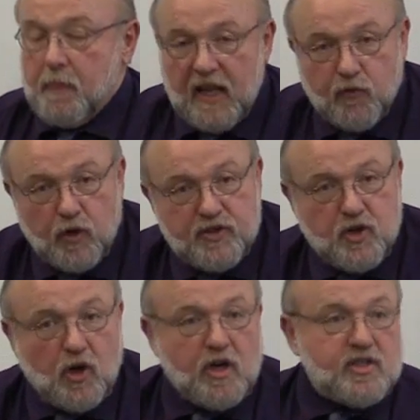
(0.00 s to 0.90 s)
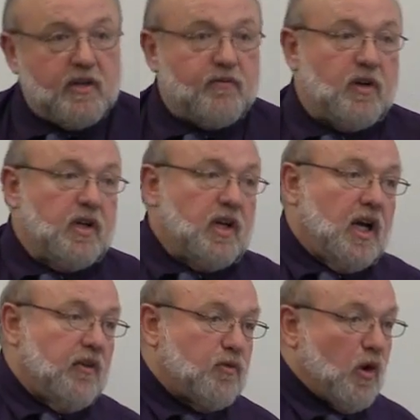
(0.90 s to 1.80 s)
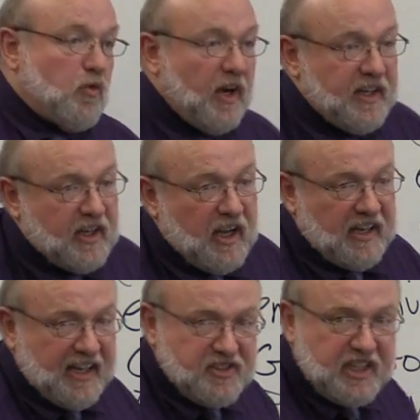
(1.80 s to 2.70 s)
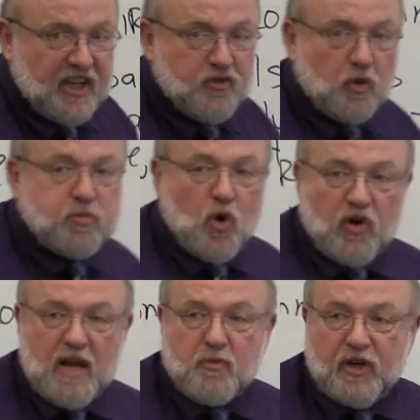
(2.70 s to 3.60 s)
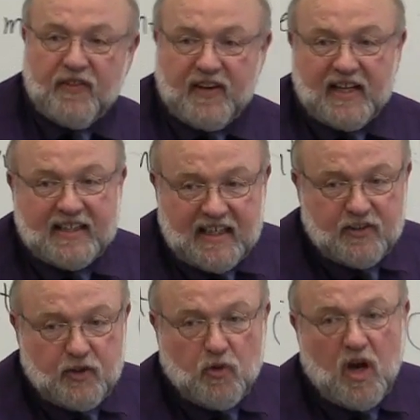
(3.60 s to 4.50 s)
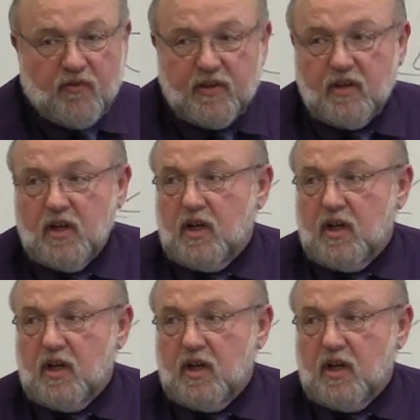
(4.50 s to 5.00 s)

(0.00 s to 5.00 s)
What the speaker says: If we're in charge of running an educational program or anything like that, too often,